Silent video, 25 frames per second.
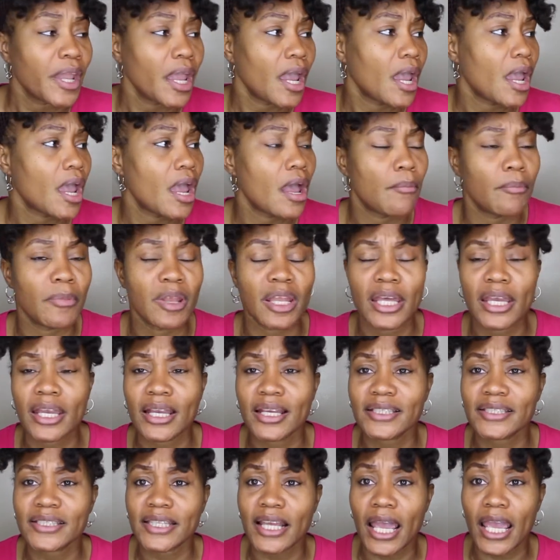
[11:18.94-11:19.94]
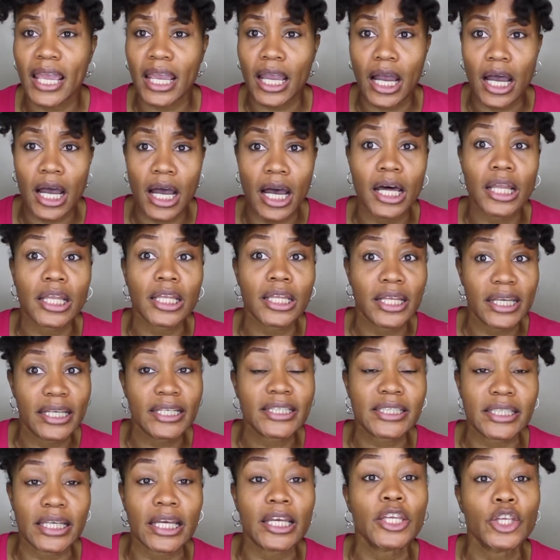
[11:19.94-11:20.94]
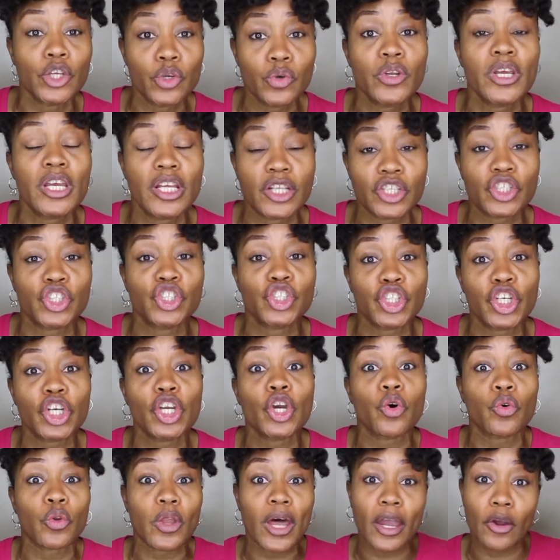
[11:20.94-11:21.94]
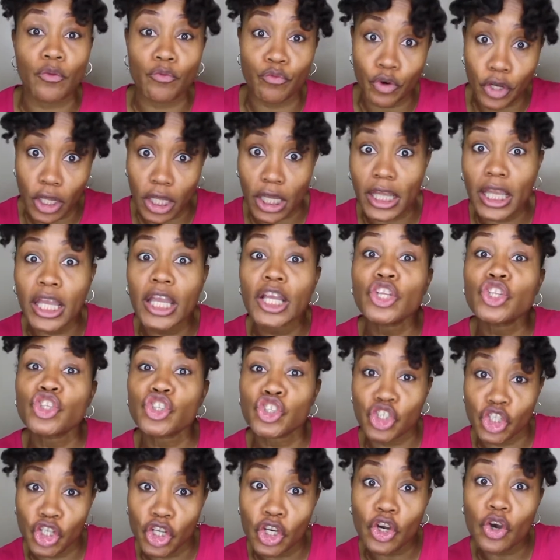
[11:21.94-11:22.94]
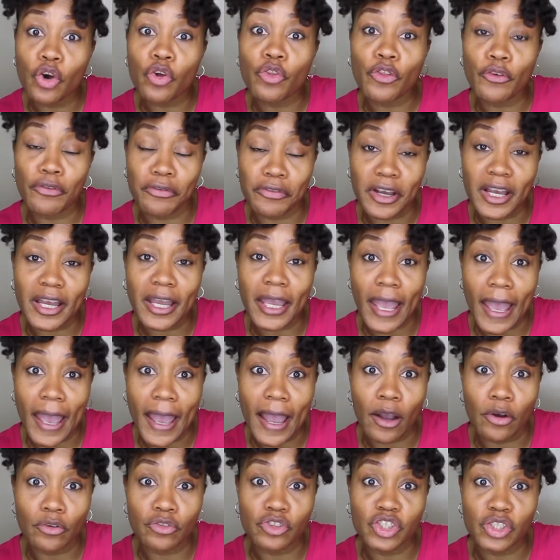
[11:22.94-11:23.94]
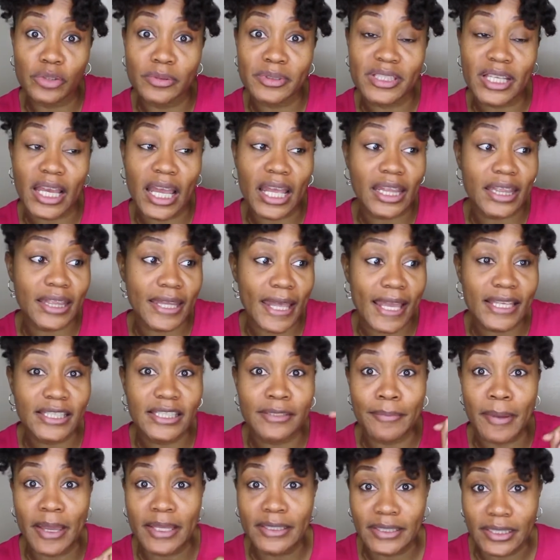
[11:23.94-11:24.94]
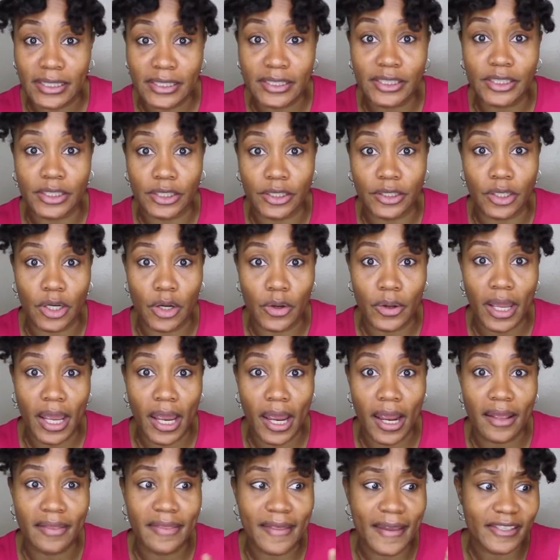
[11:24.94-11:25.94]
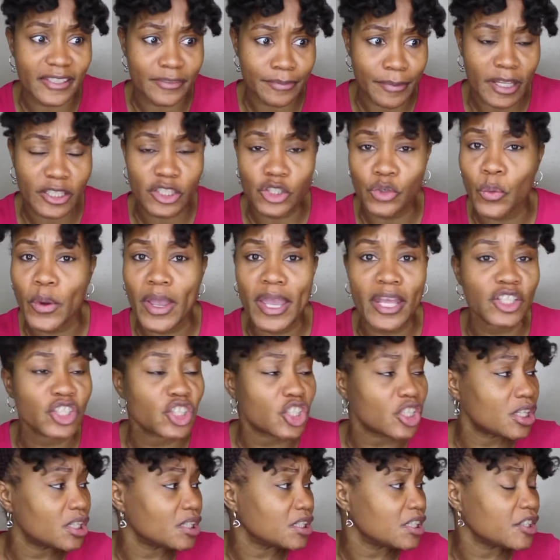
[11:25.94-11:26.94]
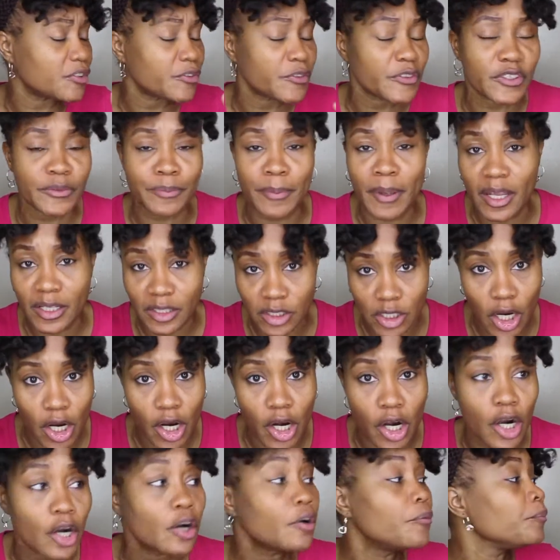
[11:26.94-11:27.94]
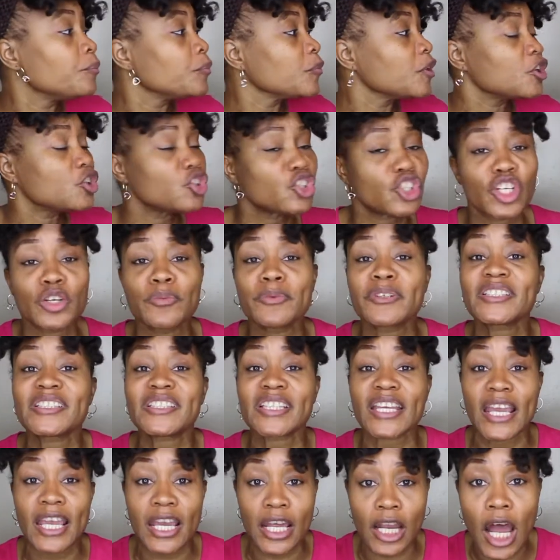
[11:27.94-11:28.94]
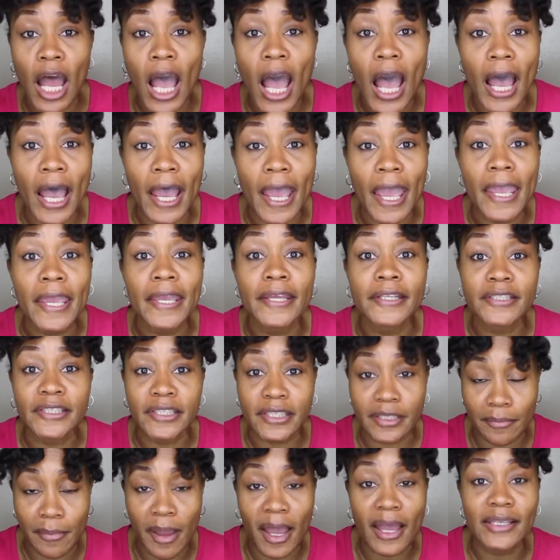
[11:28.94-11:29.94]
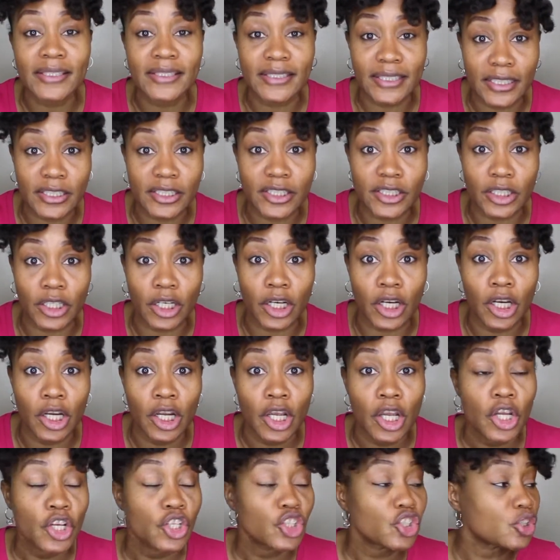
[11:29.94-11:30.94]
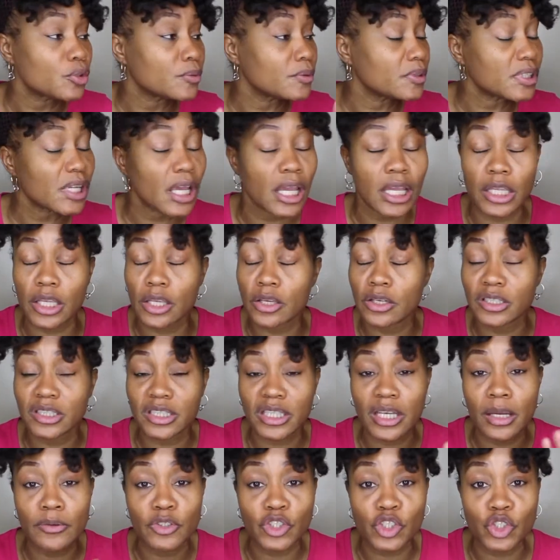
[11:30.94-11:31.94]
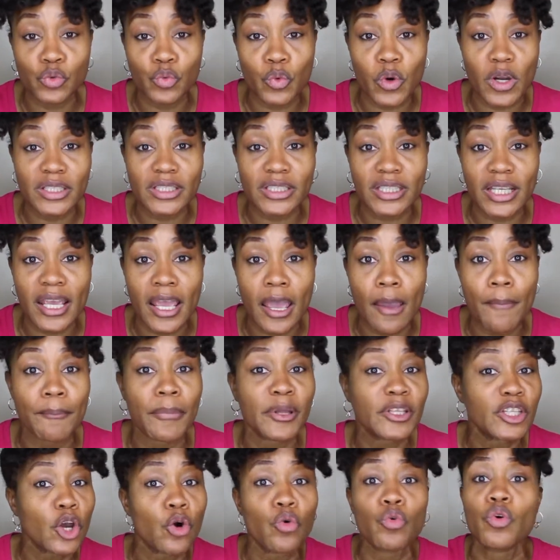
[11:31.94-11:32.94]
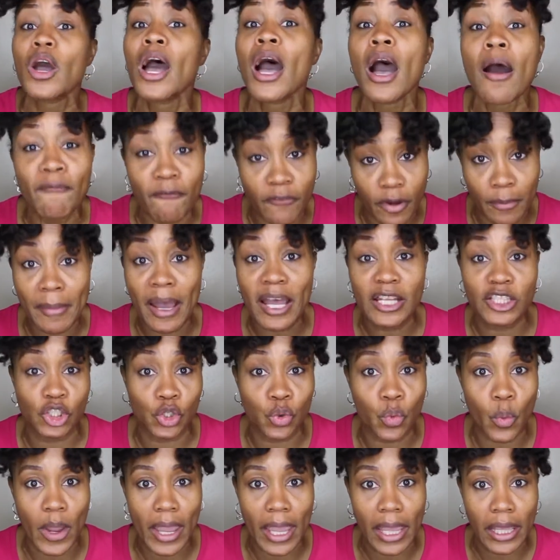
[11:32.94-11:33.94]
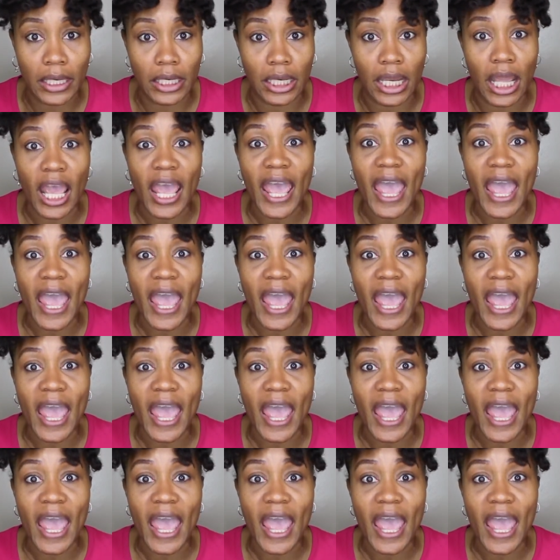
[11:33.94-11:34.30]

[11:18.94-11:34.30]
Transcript: And Malika's like, Lisa, you need to chill. Like, really chill the fuck out. She was like, that's my sister, okay? That's my twin. She didn't disrespect her. She was saying hi to my sister. She was like, you can say what you want to him, but don't come for my twin.